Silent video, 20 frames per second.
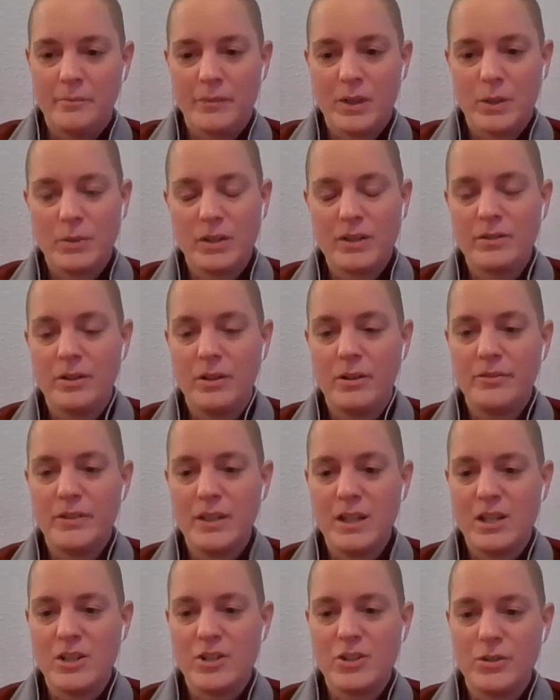resolve
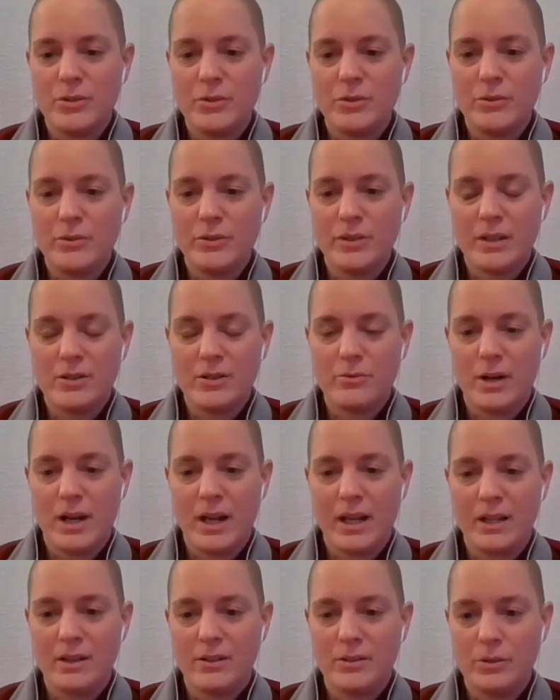the issues and
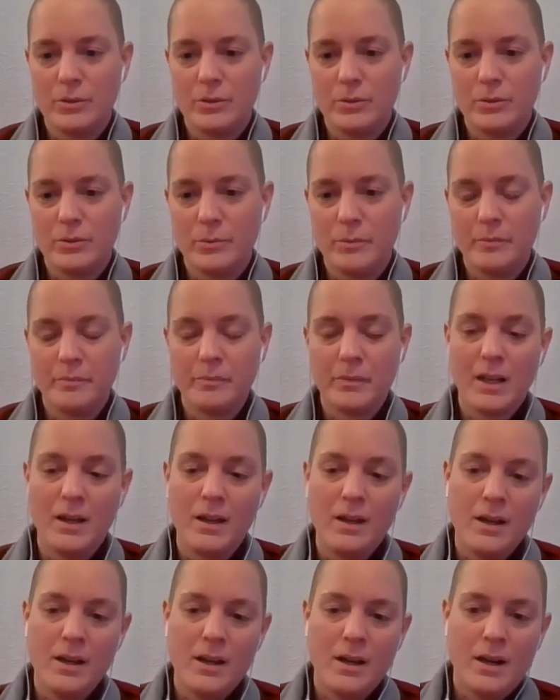trying to
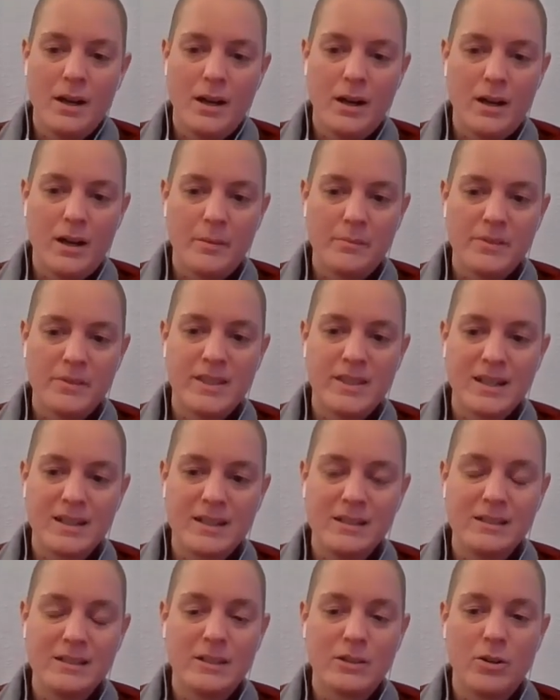
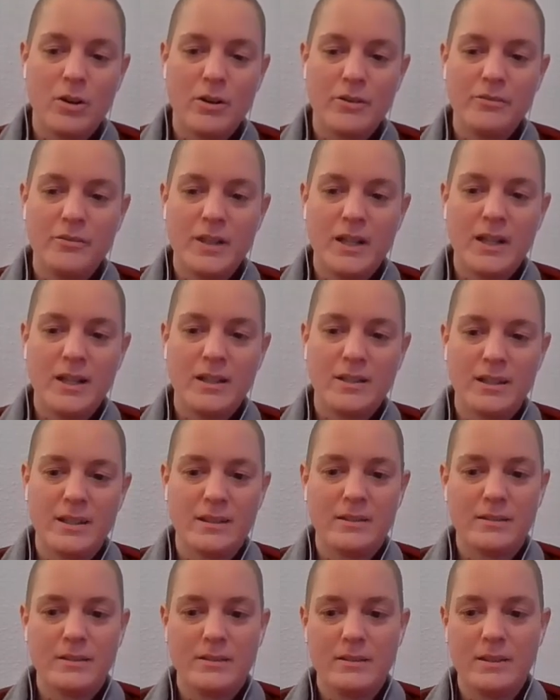settle the conflict
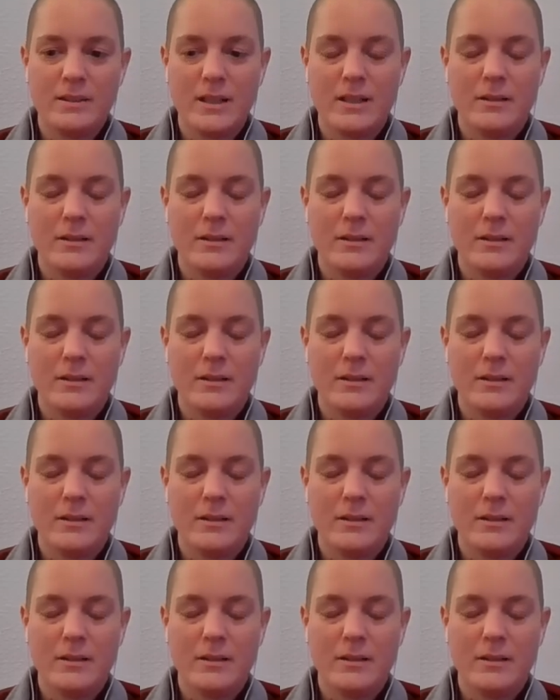and